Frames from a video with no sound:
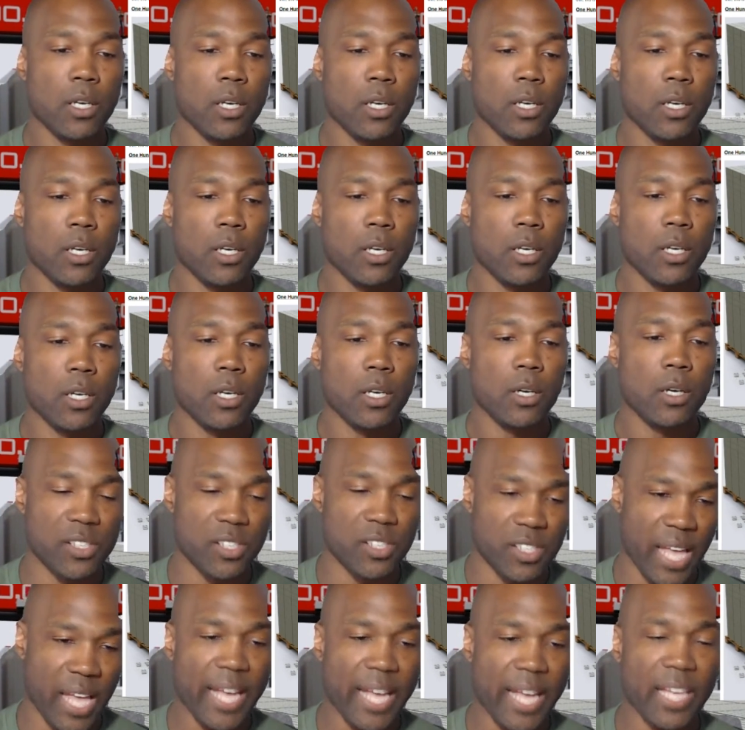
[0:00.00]
with a
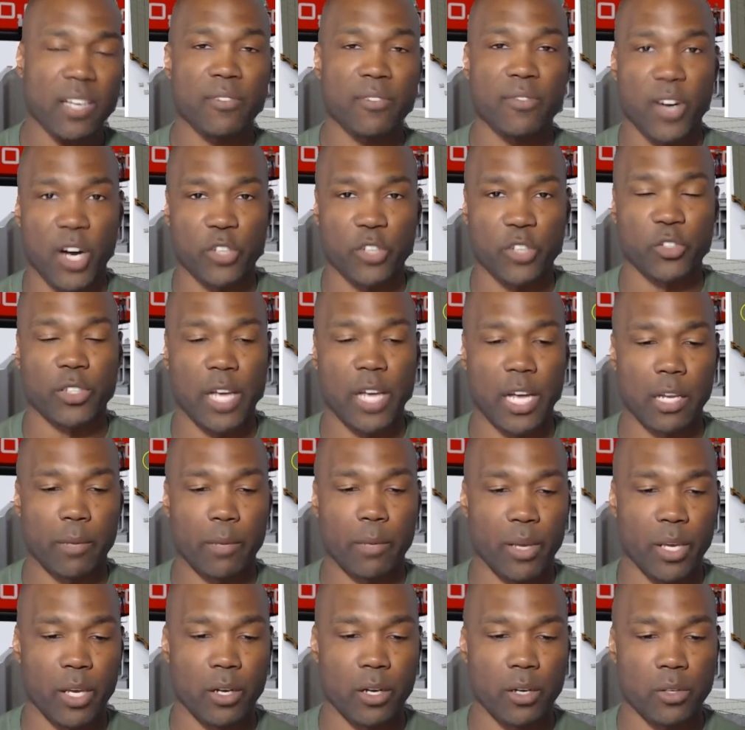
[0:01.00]
stack of $100
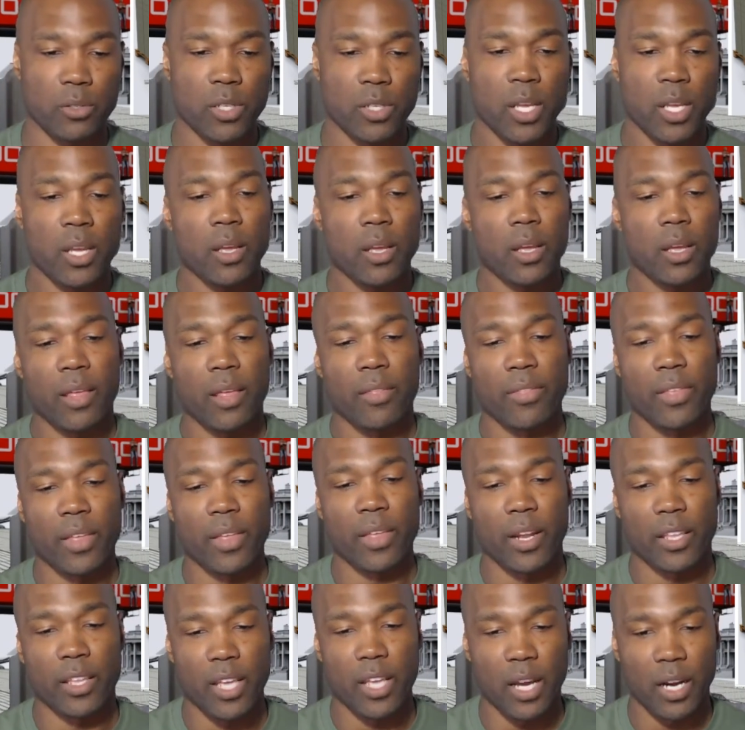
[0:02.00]
bills, and
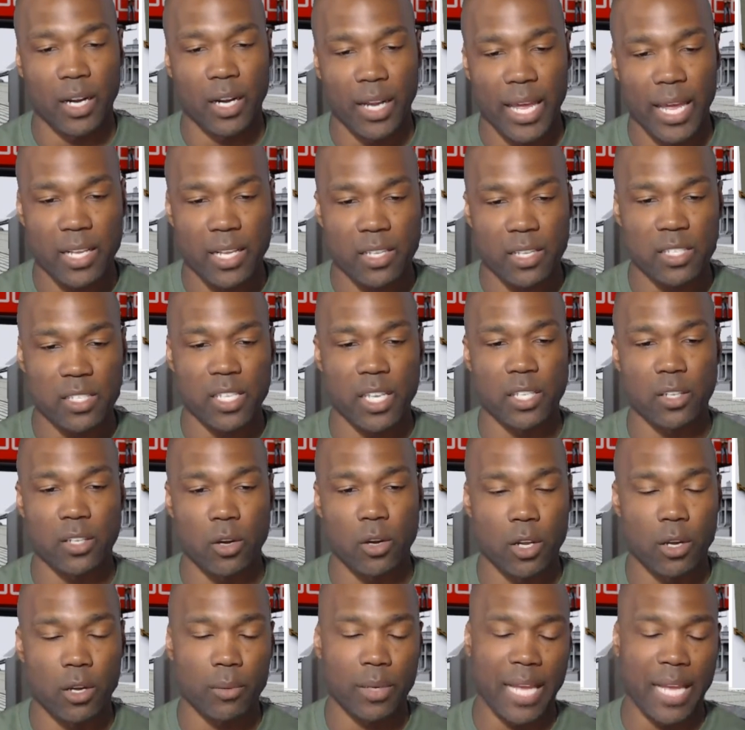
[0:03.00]
then a young lady sitting
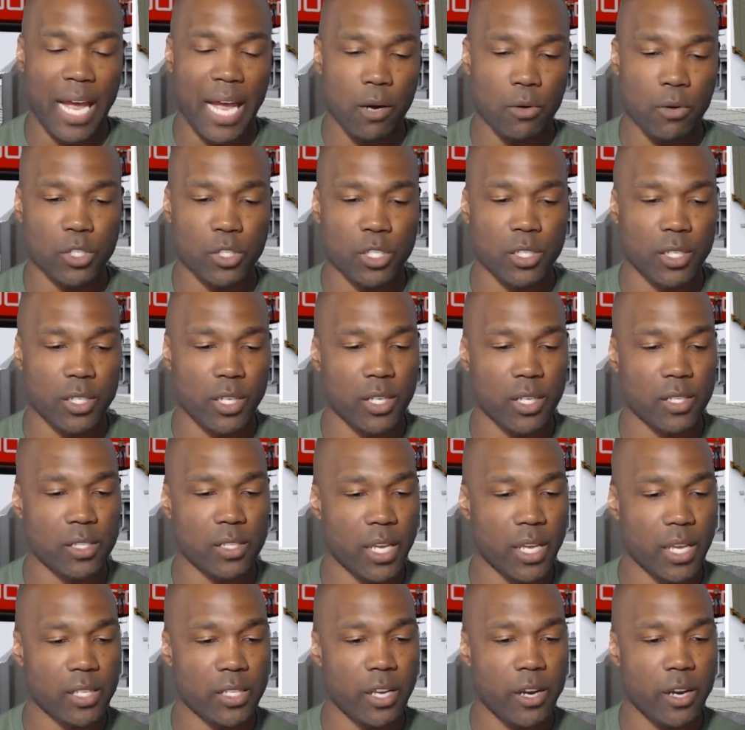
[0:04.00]
on a couch that it
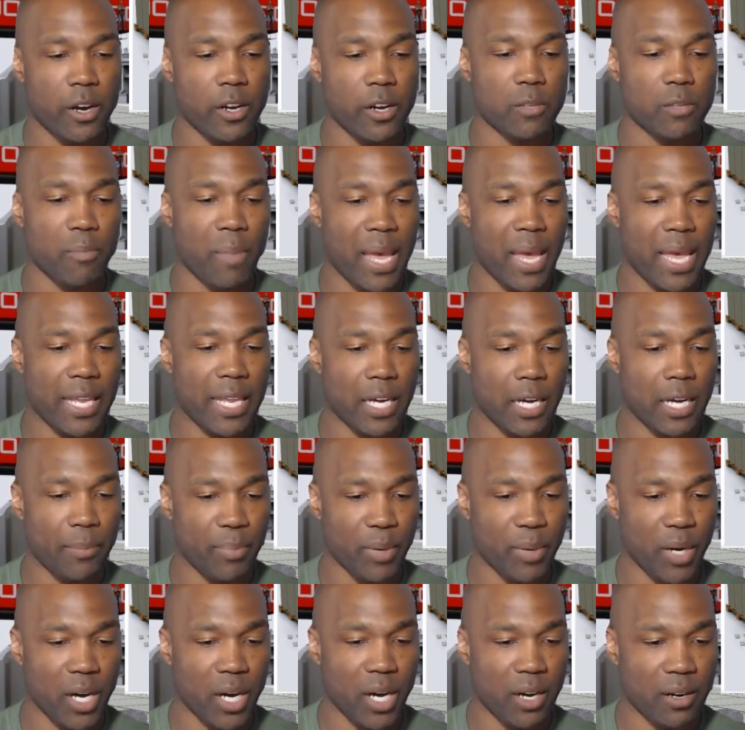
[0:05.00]
says here is made
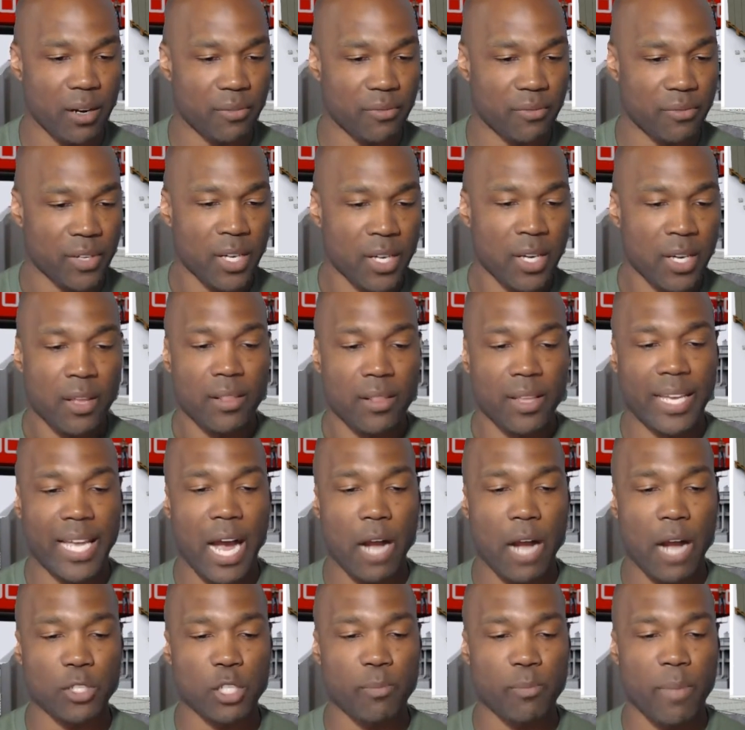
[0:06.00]
up of. The
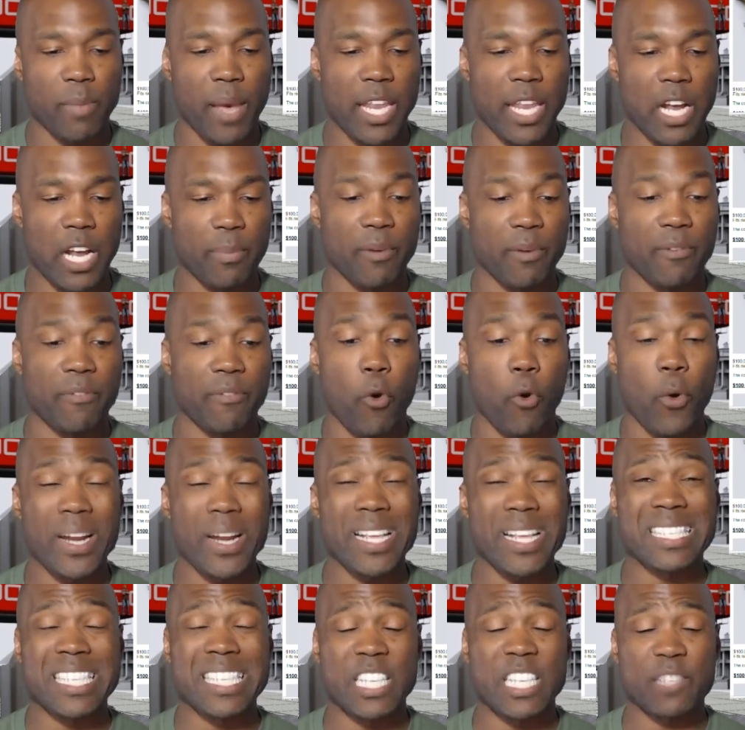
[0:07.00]
couch is made up of
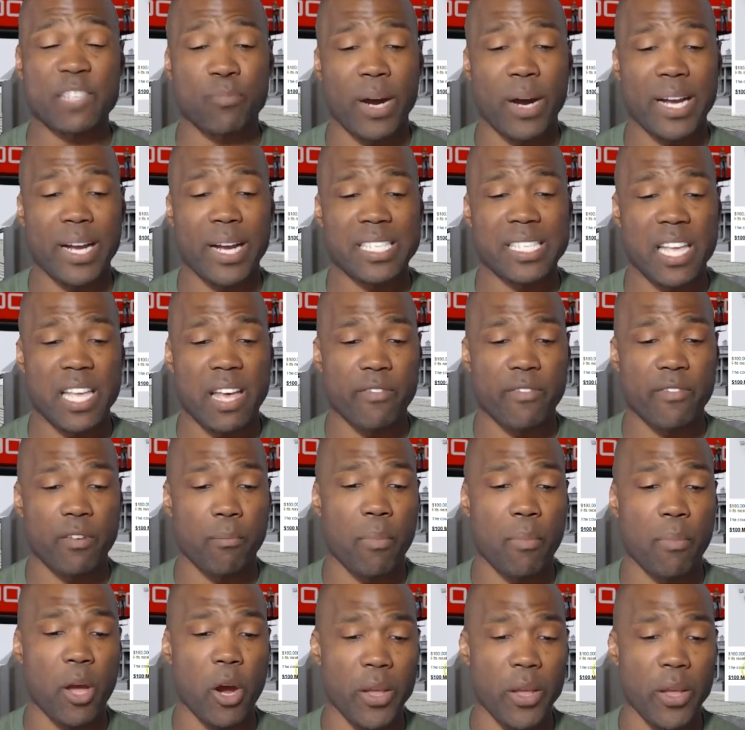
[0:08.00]

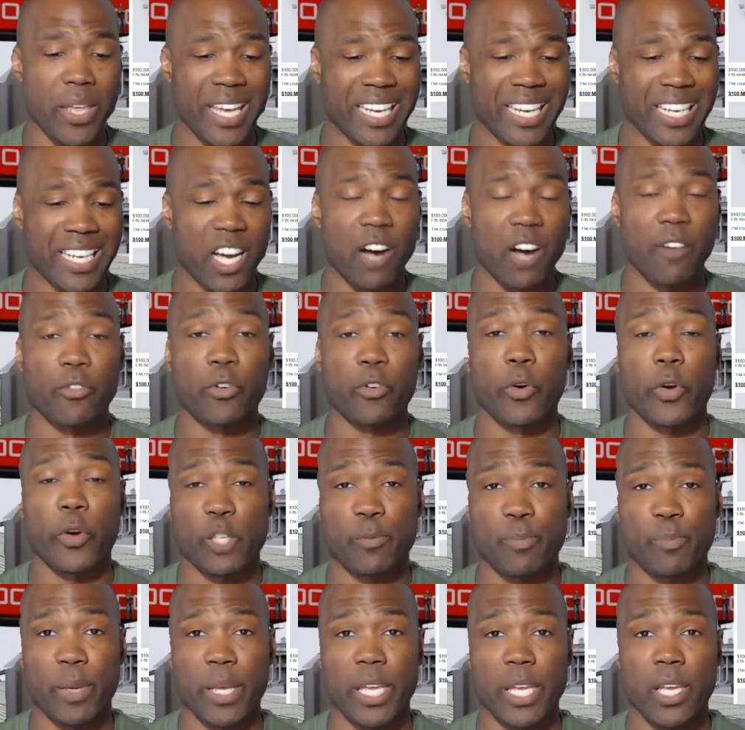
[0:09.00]
46.7 million of
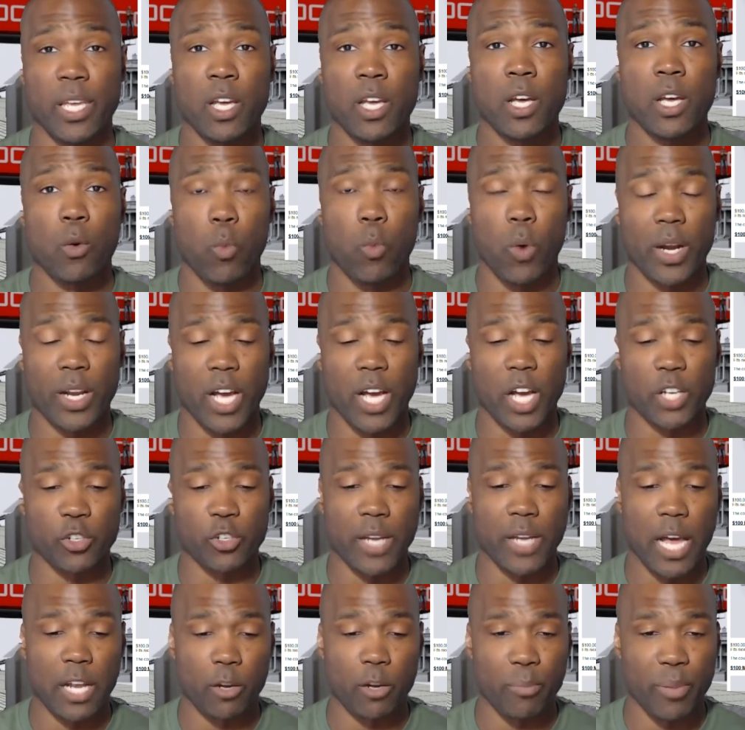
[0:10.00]
crispy
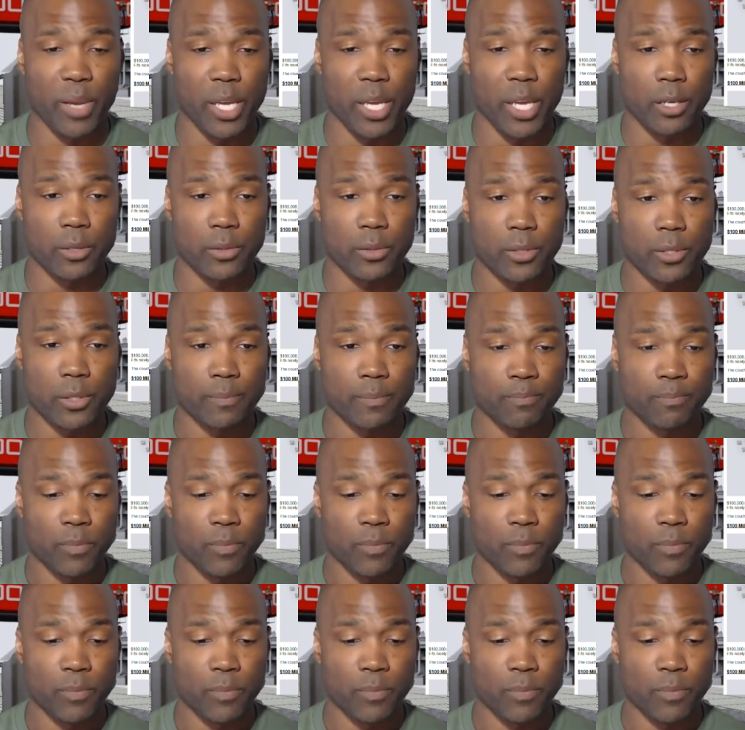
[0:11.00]
$100 bills.